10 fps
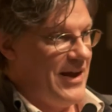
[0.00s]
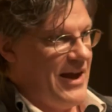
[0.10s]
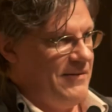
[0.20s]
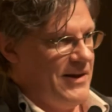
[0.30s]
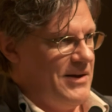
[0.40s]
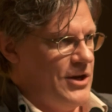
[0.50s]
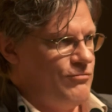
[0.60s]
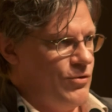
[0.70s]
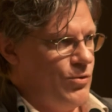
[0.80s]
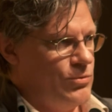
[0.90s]
Uh, he
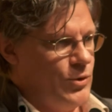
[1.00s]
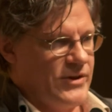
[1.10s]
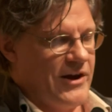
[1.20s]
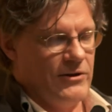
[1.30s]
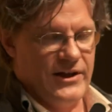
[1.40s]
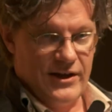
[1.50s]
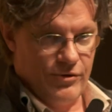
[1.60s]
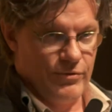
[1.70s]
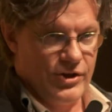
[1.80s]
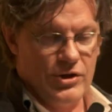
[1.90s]
drew Lewis Carroll in his
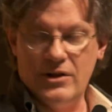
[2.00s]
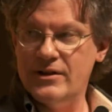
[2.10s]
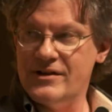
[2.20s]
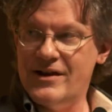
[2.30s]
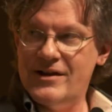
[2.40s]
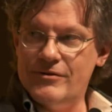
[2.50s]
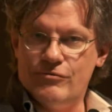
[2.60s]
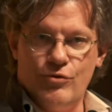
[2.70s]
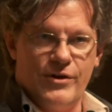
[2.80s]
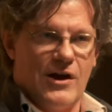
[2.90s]
original,
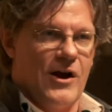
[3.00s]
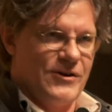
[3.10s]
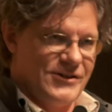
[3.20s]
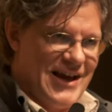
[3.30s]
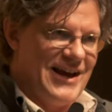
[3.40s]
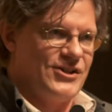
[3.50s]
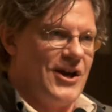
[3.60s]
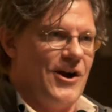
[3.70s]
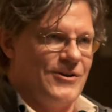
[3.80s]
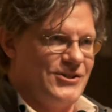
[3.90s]
drew the cards as
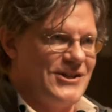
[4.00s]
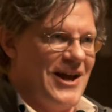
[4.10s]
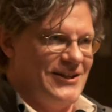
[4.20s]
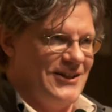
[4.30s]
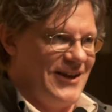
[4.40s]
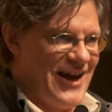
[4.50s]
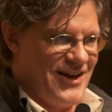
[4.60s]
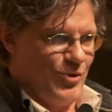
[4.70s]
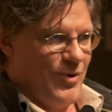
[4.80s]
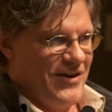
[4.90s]
cards, not little
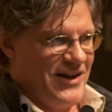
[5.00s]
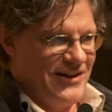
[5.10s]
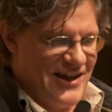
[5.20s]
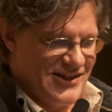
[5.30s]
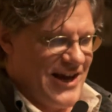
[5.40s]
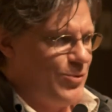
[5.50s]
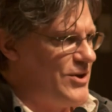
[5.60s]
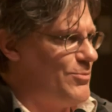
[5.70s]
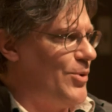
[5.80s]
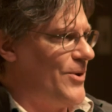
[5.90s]
guys wearing like
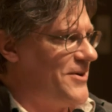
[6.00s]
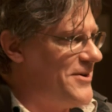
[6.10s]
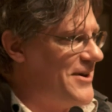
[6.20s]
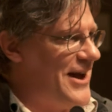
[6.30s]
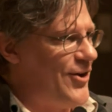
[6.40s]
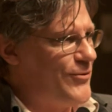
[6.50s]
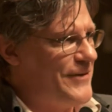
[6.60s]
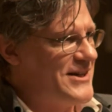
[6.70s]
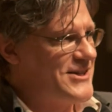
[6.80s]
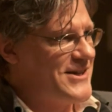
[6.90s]
sandwich board
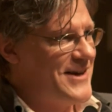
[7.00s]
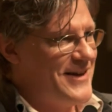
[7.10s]
outfits.